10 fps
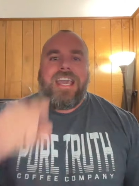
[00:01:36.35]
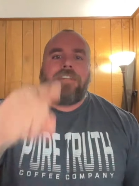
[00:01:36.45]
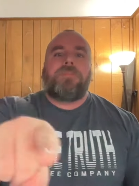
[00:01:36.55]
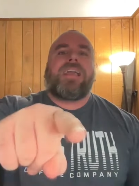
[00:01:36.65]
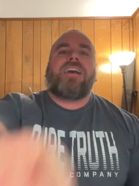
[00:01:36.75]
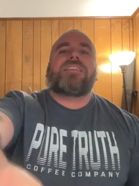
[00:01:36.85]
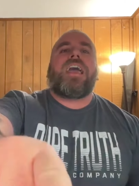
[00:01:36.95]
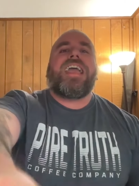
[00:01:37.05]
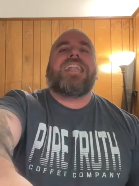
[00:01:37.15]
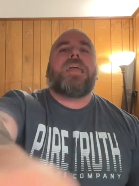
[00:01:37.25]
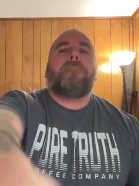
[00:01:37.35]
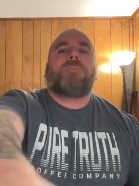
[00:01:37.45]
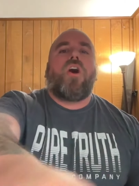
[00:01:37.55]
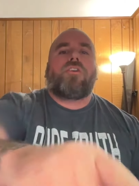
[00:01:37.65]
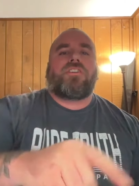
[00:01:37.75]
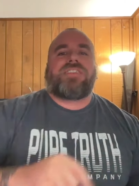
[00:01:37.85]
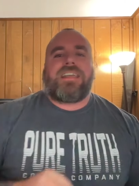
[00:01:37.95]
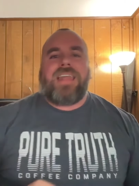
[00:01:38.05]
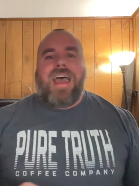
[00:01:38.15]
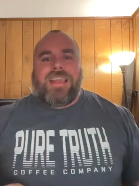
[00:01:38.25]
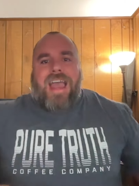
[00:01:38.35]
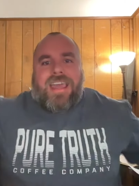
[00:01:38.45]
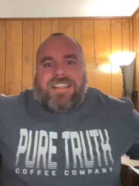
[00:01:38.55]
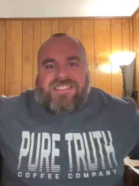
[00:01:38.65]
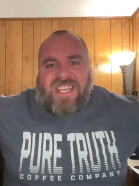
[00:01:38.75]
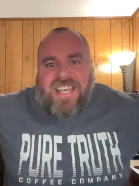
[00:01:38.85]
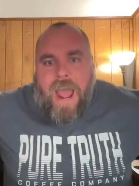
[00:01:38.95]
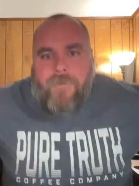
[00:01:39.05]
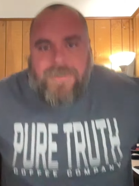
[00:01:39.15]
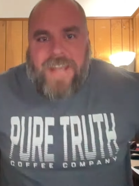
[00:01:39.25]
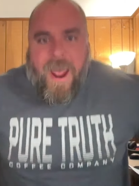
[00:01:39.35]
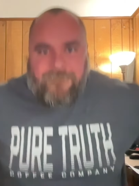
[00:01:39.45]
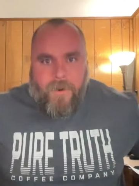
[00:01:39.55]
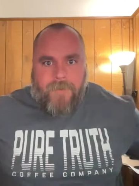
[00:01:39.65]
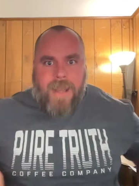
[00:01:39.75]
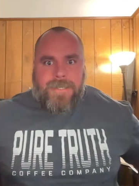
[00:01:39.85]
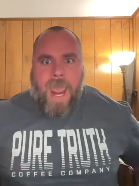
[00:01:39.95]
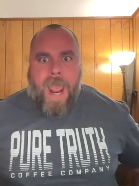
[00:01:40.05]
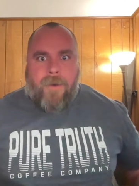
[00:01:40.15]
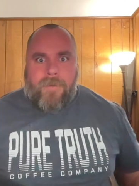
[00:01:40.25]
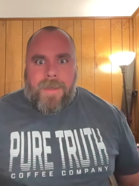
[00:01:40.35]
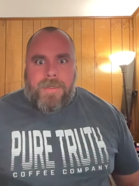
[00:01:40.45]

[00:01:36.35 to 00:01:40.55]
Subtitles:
It's because of idiot brokers like that guy that's sitting out in Denver right now.